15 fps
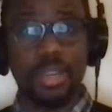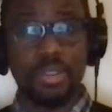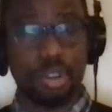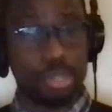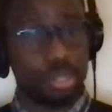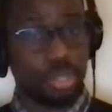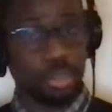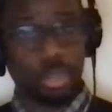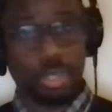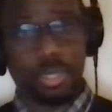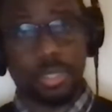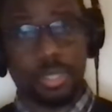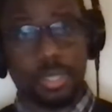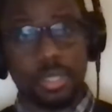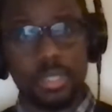across the
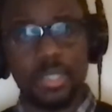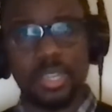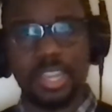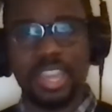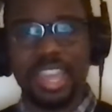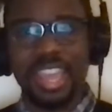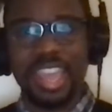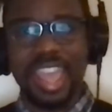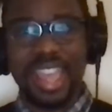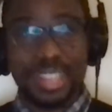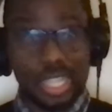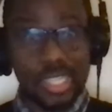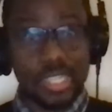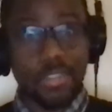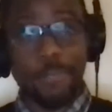continent.
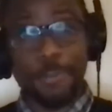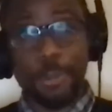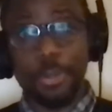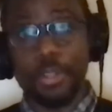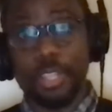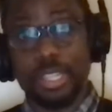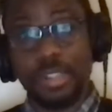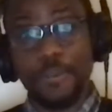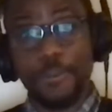And this is a phone. This is